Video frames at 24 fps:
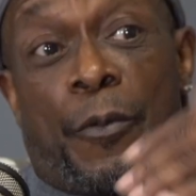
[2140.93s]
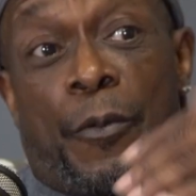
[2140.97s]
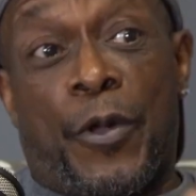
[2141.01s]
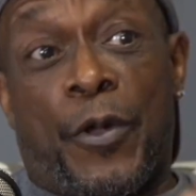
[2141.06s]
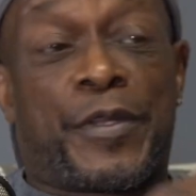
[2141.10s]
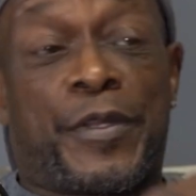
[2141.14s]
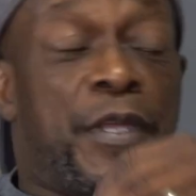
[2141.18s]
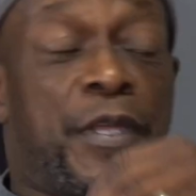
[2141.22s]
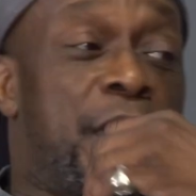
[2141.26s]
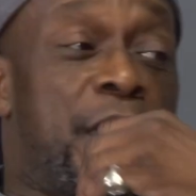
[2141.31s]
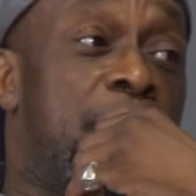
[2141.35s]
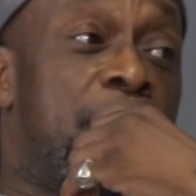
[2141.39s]
Well,
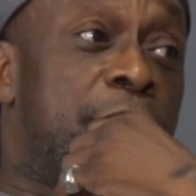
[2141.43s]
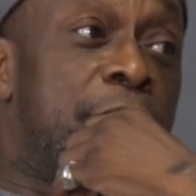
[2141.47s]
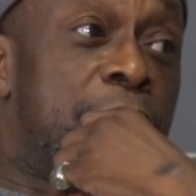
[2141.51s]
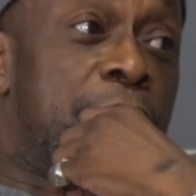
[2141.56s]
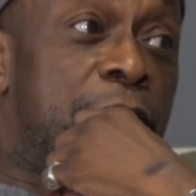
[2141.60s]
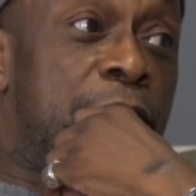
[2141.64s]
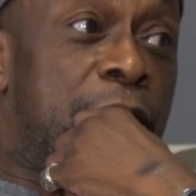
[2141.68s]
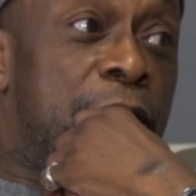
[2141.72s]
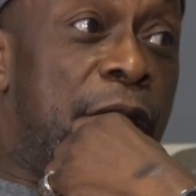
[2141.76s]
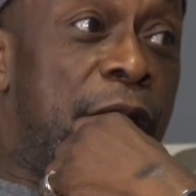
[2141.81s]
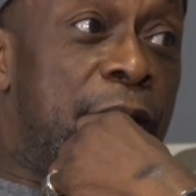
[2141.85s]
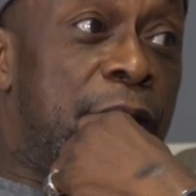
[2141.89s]
at the end of
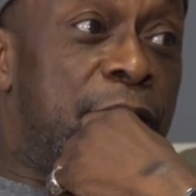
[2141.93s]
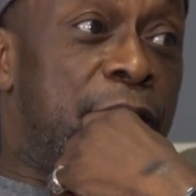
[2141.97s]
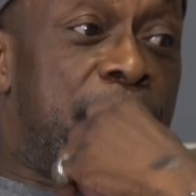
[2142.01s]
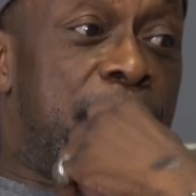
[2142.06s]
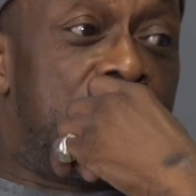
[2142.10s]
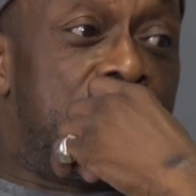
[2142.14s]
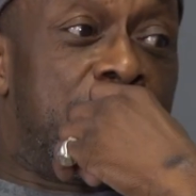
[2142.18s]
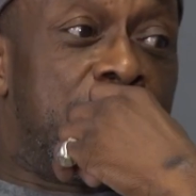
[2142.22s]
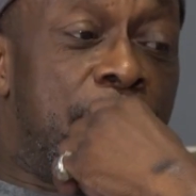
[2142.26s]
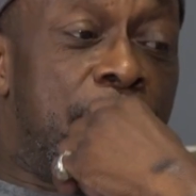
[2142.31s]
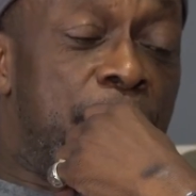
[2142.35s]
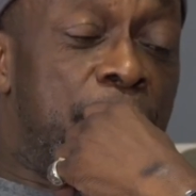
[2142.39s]
the night,
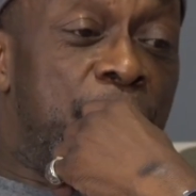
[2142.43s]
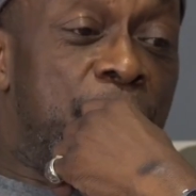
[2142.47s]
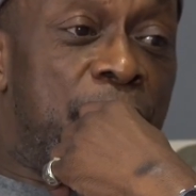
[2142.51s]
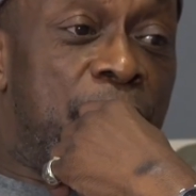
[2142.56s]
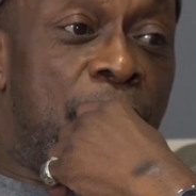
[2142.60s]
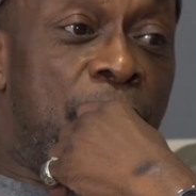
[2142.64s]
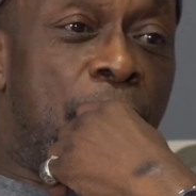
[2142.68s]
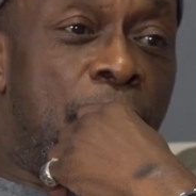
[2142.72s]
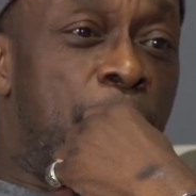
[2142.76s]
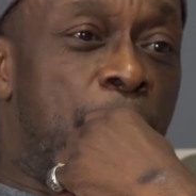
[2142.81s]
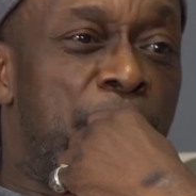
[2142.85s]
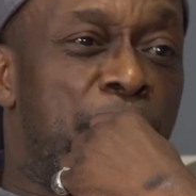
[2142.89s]
kid came to
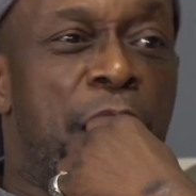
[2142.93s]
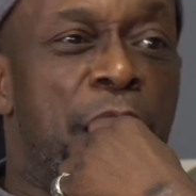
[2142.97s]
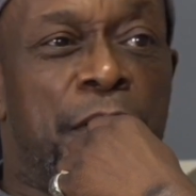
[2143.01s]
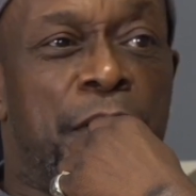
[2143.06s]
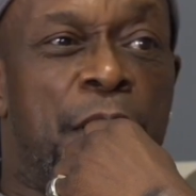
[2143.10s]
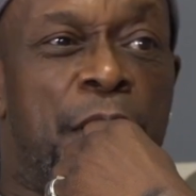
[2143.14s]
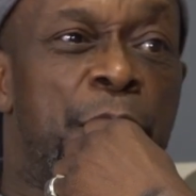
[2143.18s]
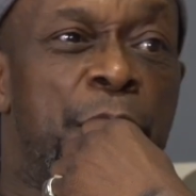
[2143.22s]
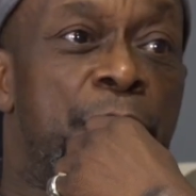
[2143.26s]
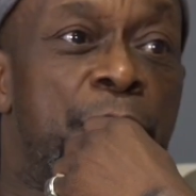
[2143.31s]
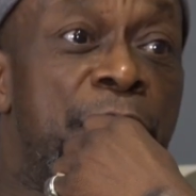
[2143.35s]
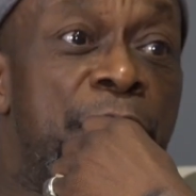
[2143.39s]
me, I'm not
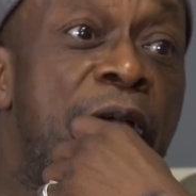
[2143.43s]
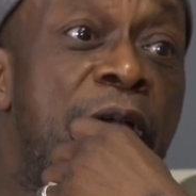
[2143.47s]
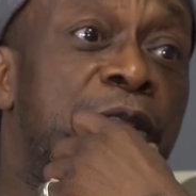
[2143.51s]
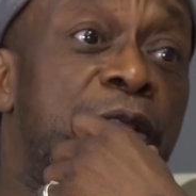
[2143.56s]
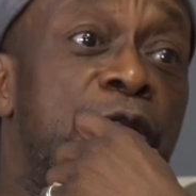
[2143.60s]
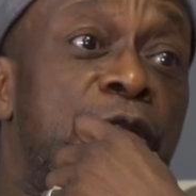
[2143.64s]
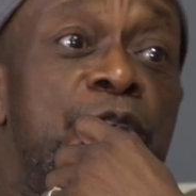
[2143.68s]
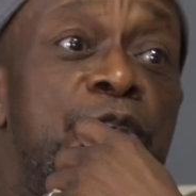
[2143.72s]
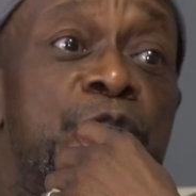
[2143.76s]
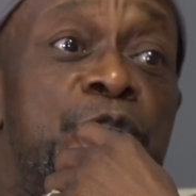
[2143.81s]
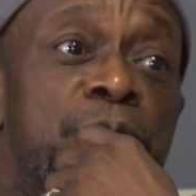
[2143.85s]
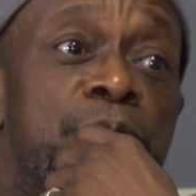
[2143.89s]
coming back
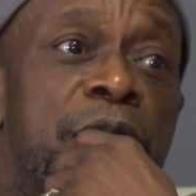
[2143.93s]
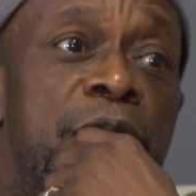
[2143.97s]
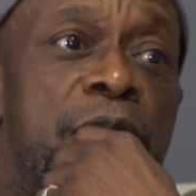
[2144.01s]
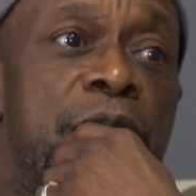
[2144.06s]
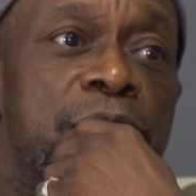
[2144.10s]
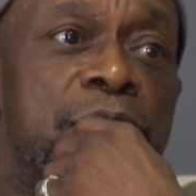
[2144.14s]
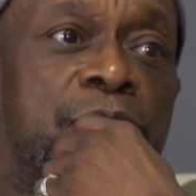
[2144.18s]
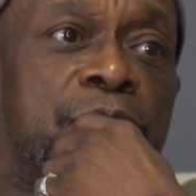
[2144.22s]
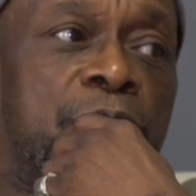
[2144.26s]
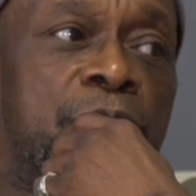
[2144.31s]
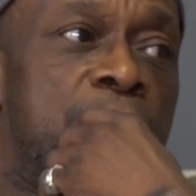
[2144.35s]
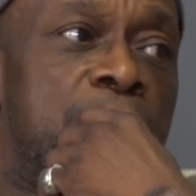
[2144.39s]
to this
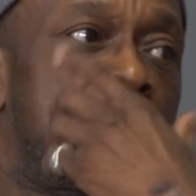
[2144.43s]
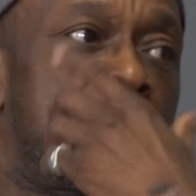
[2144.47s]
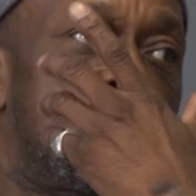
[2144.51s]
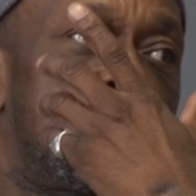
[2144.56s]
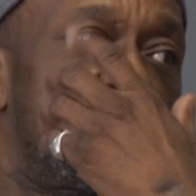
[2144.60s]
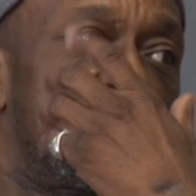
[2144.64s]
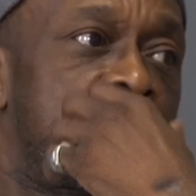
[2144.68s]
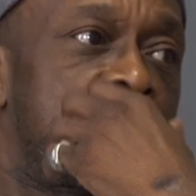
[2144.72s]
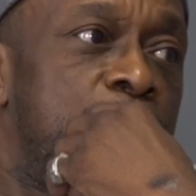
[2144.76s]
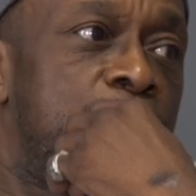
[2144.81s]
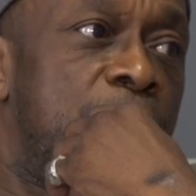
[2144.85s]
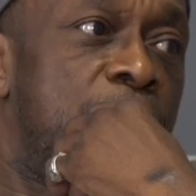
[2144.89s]
place. Well,
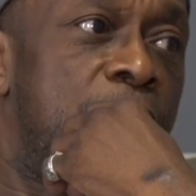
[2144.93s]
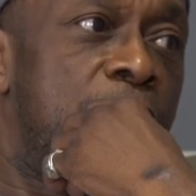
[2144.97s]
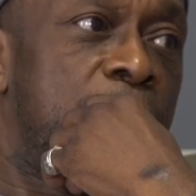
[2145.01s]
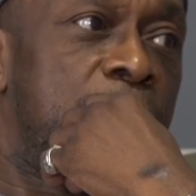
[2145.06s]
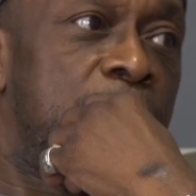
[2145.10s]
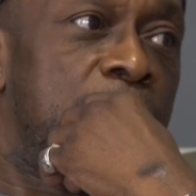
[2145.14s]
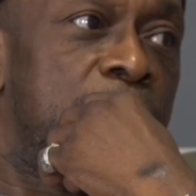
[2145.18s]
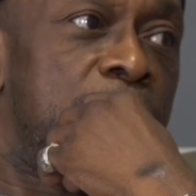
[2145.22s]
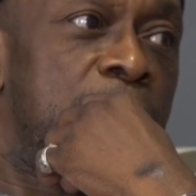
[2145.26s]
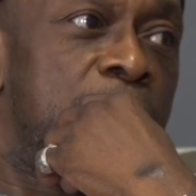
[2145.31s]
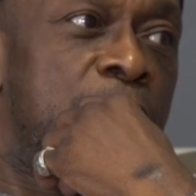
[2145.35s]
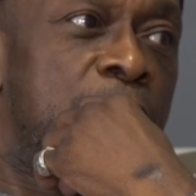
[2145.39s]
what's the
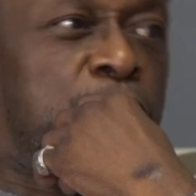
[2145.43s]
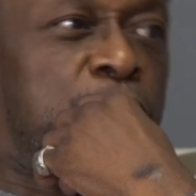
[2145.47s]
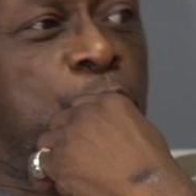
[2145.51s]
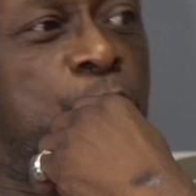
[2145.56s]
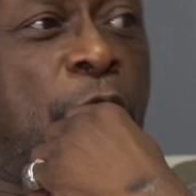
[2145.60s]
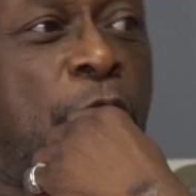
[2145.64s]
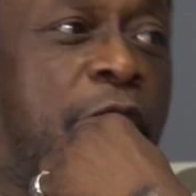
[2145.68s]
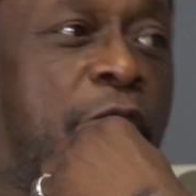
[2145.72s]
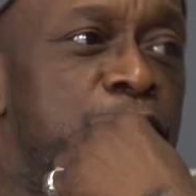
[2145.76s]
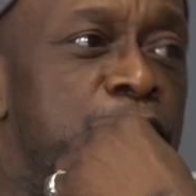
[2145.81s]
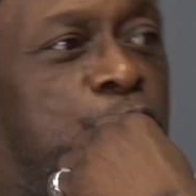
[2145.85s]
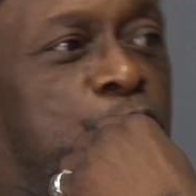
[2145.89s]
problem?
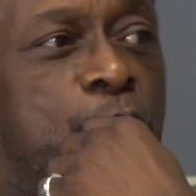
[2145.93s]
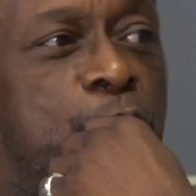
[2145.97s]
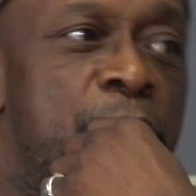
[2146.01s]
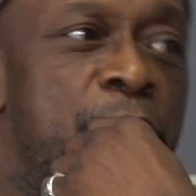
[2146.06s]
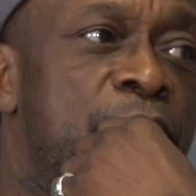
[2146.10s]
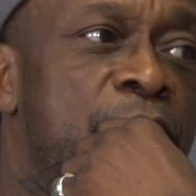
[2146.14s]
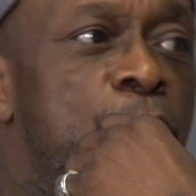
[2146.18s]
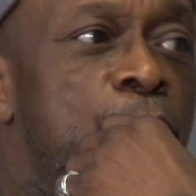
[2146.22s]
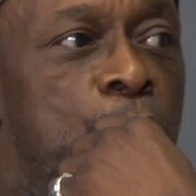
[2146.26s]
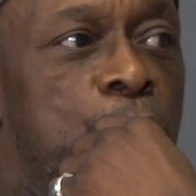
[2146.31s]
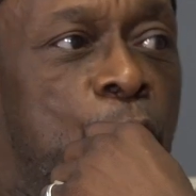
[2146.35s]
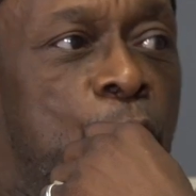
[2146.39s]
You got too
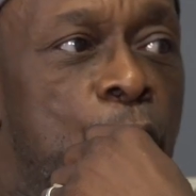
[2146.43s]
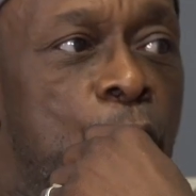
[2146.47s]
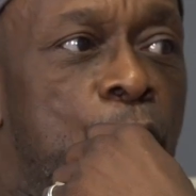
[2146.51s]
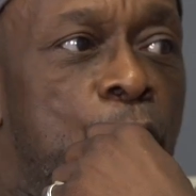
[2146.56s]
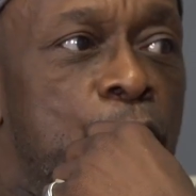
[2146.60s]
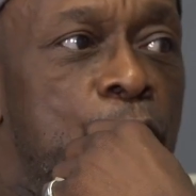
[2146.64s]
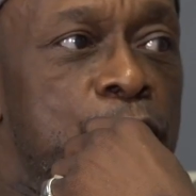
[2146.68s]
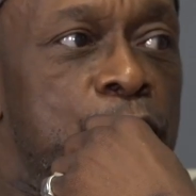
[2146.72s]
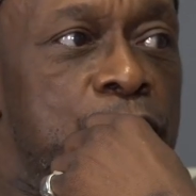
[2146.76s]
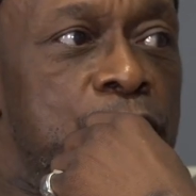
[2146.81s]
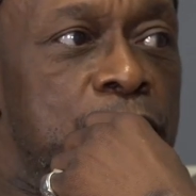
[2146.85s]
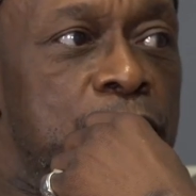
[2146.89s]
many
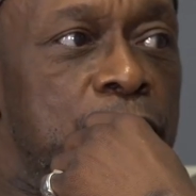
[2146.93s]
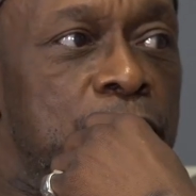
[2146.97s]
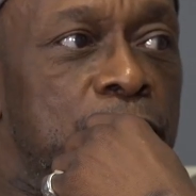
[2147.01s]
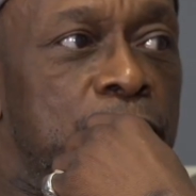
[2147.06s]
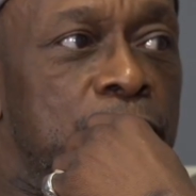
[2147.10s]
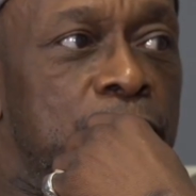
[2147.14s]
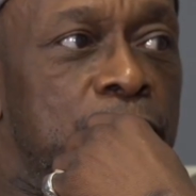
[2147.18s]
rules.